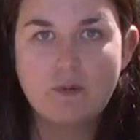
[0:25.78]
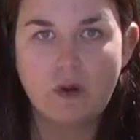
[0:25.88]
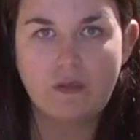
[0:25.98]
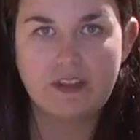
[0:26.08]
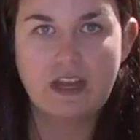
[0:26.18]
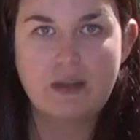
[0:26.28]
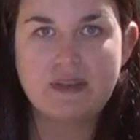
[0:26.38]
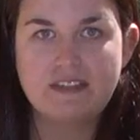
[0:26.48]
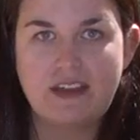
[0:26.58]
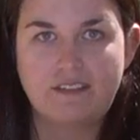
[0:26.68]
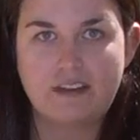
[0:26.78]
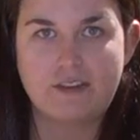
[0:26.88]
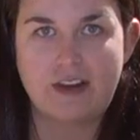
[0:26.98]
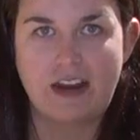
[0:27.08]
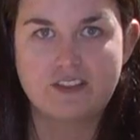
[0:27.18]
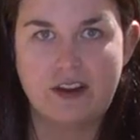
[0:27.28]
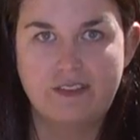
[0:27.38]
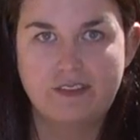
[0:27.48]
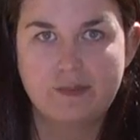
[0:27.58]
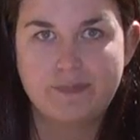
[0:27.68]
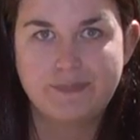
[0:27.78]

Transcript: we're only going to be testing for nitrates